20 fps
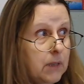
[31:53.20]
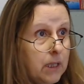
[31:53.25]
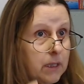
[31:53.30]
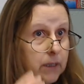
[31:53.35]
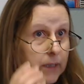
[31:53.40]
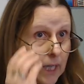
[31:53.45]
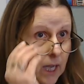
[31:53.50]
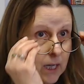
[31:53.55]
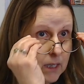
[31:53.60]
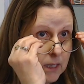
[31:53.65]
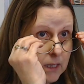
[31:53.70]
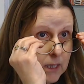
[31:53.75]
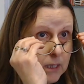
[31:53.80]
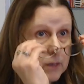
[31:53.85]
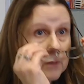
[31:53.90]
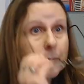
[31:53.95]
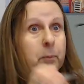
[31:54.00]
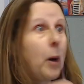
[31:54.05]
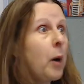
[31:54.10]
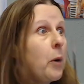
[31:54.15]
Yeah
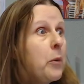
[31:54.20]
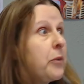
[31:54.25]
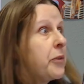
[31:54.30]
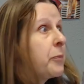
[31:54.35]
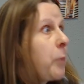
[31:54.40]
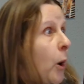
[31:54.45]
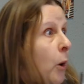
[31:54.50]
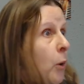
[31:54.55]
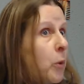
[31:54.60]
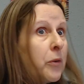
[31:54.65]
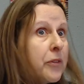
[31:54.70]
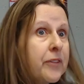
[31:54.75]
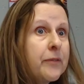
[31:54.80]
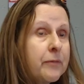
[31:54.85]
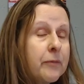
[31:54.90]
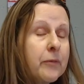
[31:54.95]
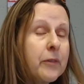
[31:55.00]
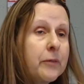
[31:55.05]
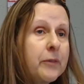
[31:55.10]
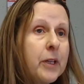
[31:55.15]
both, both
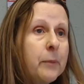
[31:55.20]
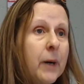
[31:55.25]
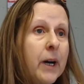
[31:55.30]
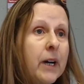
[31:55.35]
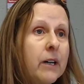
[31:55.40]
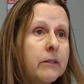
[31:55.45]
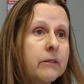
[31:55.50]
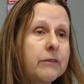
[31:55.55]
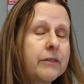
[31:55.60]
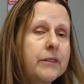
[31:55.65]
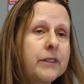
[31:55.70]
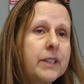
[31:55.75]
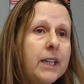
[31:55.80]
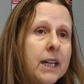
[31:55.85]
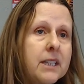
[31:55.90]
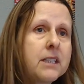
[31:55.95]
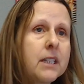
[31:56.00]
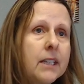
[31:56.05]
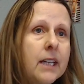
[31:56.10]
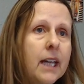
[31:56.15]
of the above,
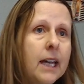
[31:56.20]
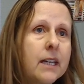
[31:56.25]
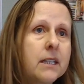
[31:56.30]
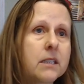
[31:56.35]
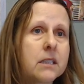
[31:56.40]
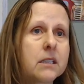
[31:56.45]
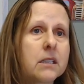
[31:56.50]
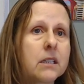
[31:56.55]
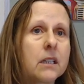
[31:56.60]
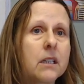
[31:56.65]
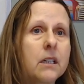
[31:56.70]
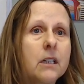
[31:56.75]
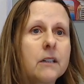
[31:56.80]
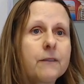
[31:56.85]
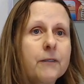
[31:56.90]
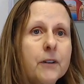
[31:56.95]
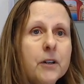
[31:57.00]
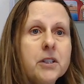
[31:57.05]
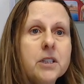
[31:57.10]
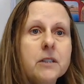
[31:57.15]
yes and yes.
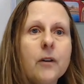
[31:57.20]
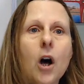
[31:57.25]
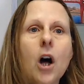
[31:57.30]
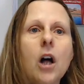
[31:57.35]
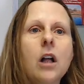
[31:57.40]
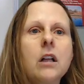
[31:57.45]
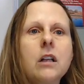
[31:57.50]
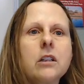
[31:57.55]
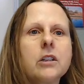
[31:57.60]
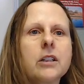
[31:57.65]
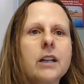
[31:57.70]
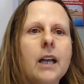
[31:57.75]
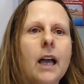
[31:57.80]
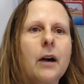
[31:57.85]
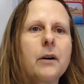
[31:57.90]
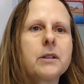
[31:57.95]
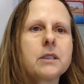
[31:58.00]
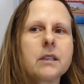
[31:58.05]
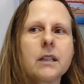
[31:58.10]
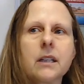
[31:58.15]
First of all, look how
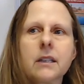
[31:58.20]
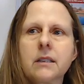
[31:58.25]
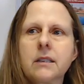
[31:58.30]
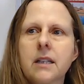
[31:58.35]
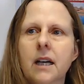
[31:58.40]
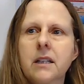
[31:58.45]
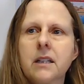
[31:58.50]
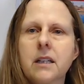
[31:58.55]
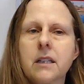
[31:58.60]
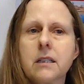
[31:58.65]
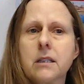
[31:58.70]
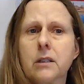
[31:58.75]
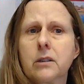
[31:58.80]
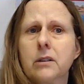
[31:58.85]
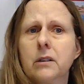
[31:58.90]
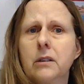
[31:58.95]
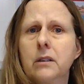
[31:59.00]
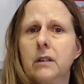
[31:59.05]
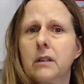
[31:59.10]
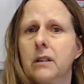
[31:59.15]
he's like, Dante's like,
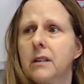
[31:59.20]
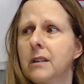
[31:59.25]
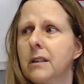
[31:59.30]
oh,